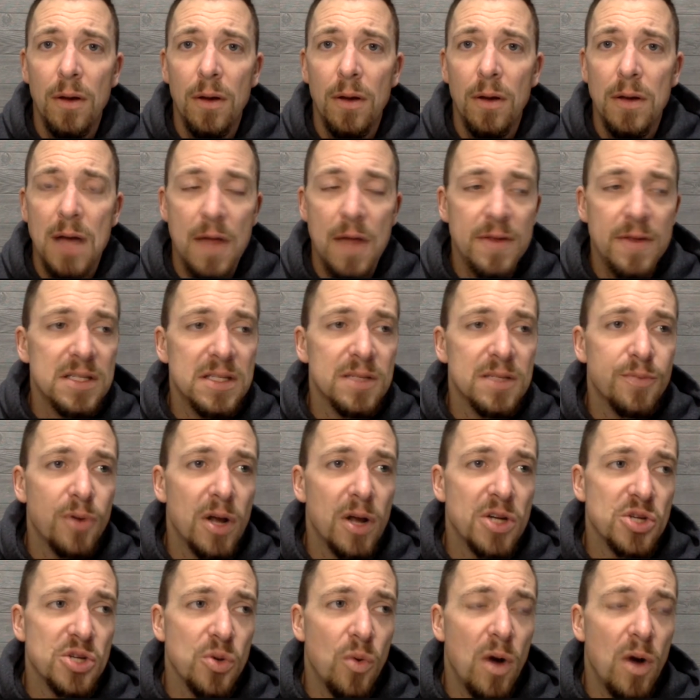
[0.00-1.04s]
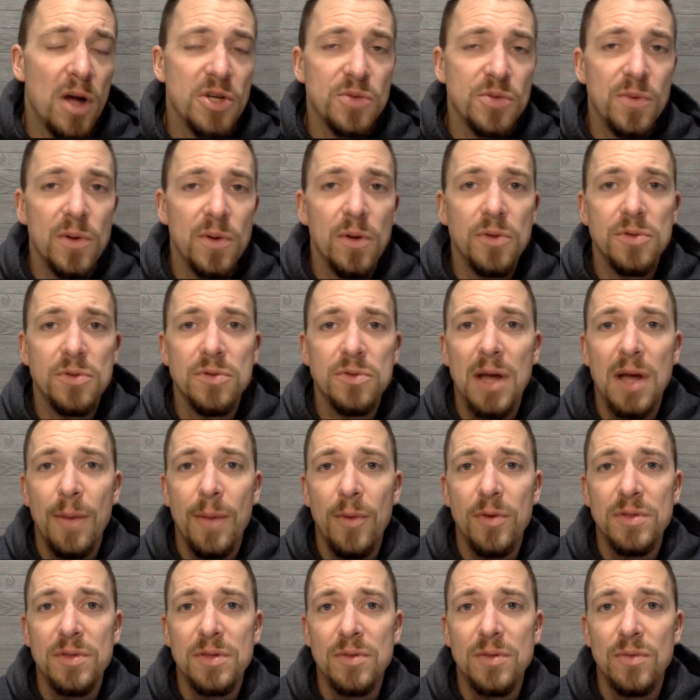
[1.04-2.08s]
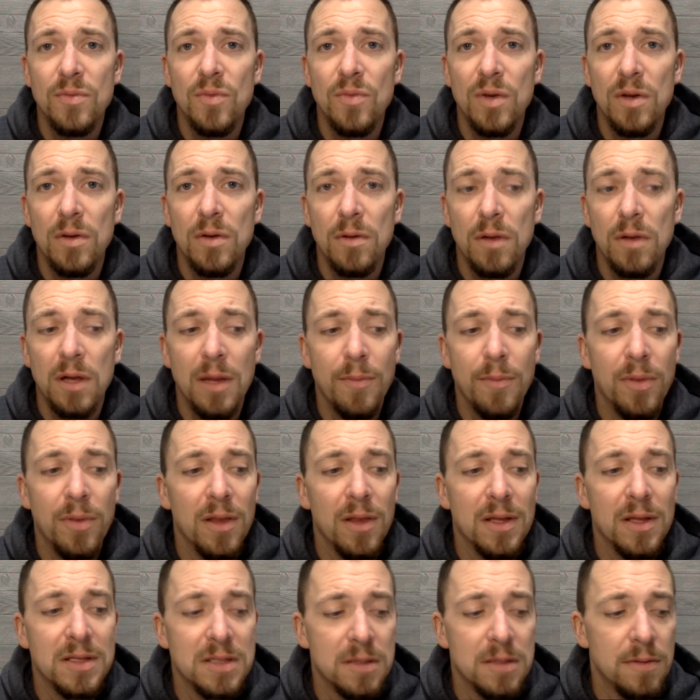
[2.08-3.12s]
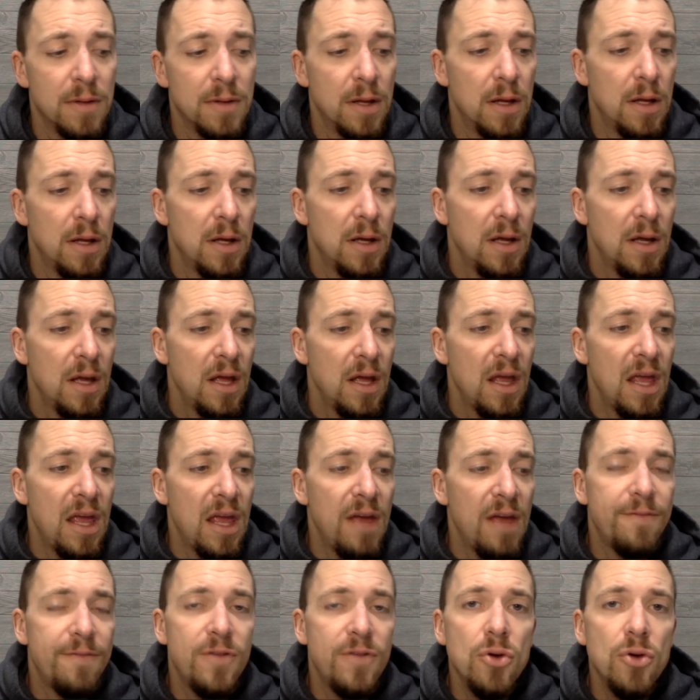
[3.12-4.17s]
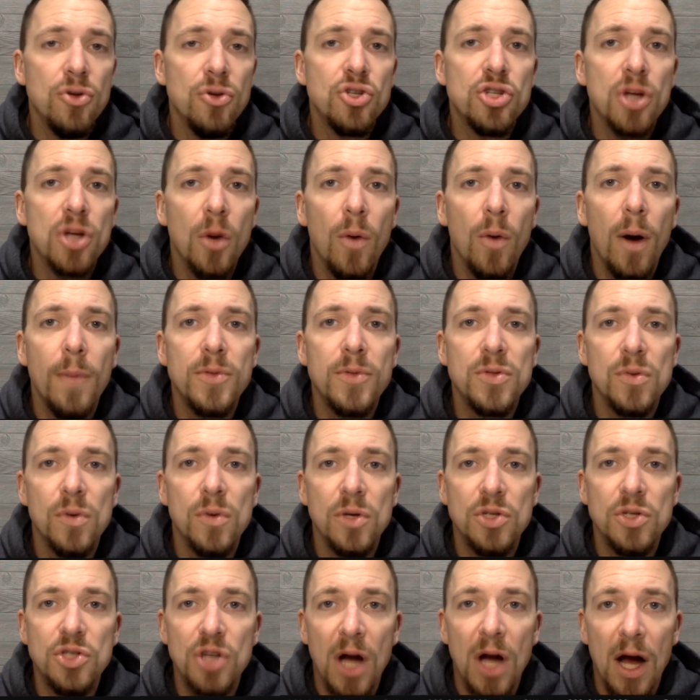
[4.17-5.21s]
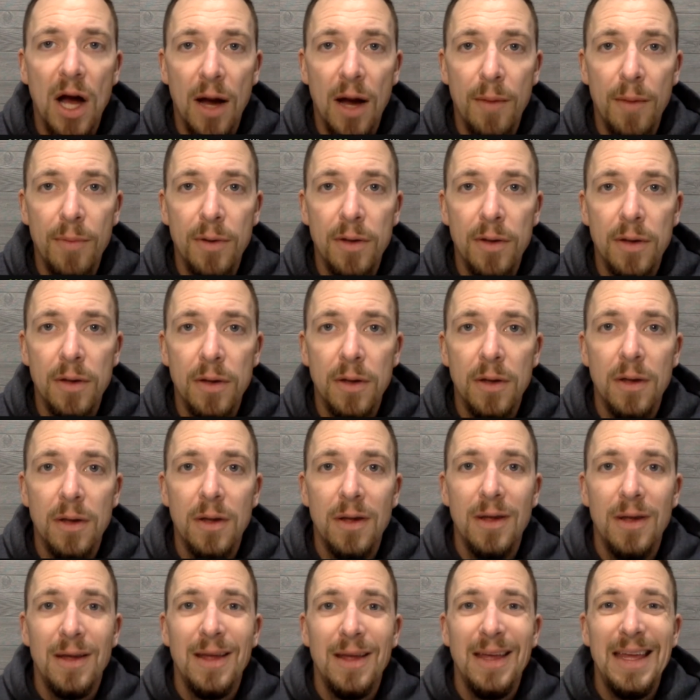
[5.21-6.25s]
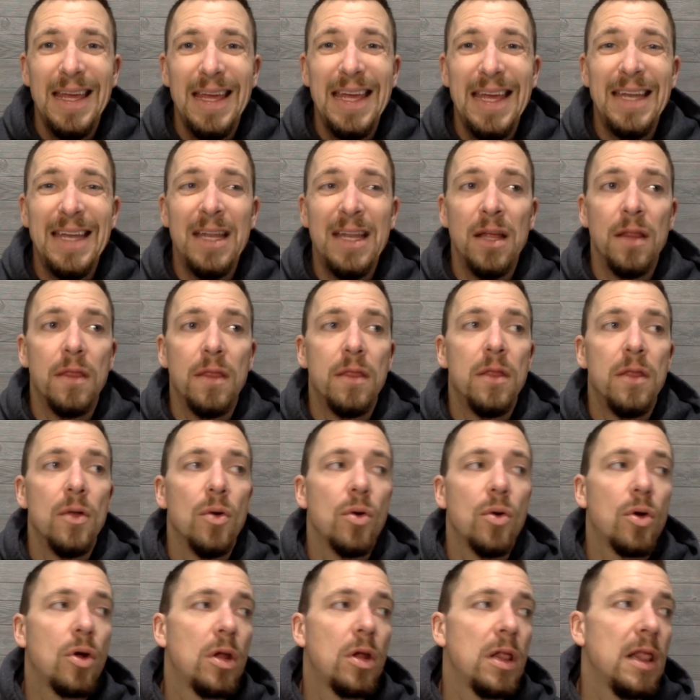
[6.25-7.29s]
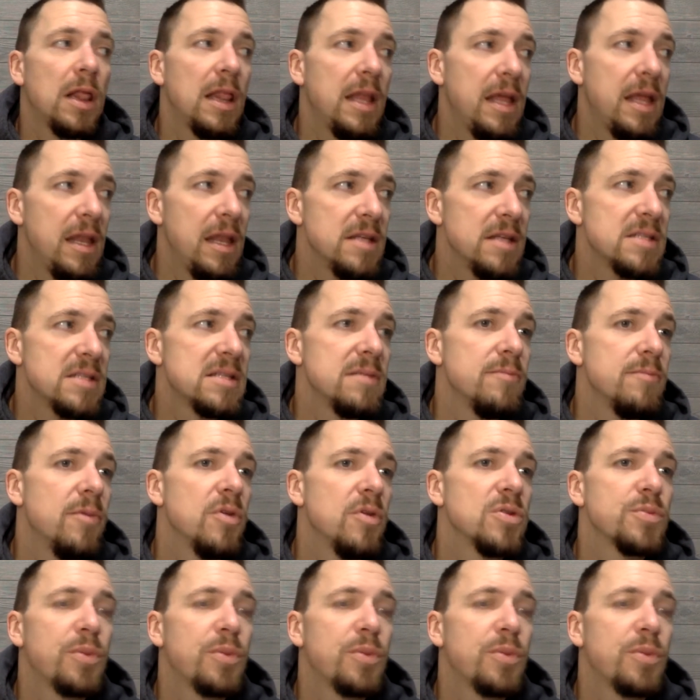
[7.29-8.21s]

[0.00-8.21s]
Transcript: Now, this is pressure wash. We don't do demos in window cleaning, but listen. If you show up to a job in the cleanest, most